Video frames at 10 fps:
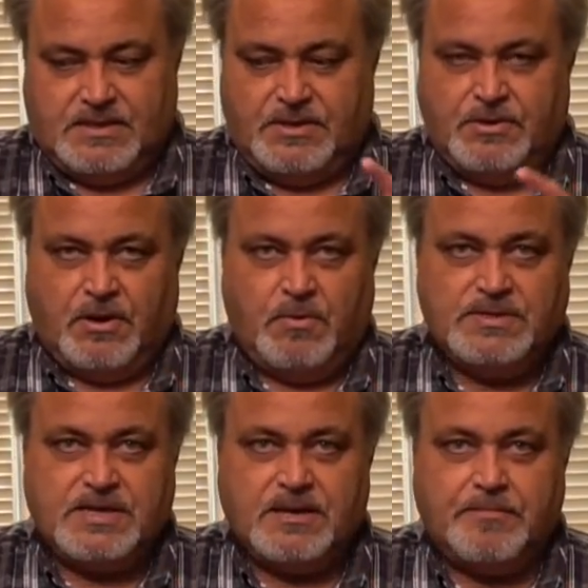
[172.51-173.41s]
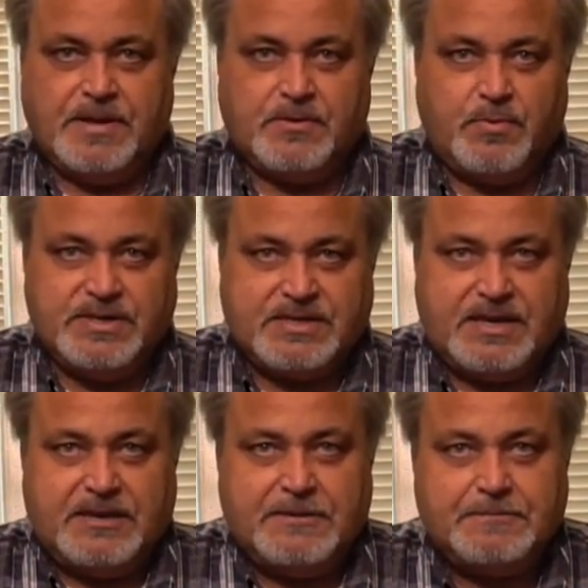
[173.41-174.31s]
You always get a better
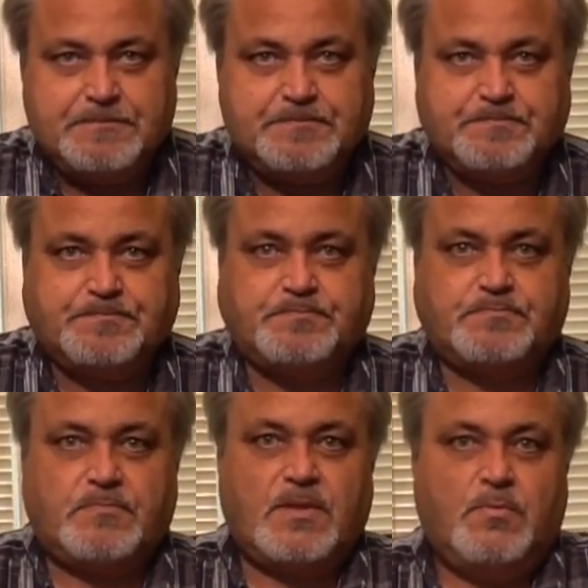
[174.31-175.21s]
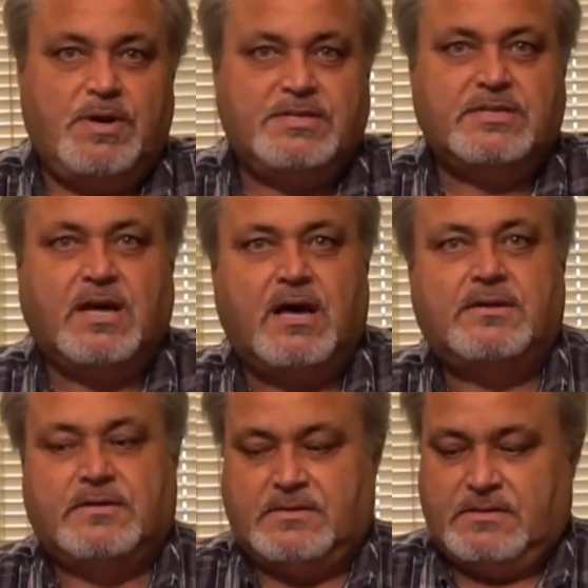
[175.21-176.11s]
whiskey when it's not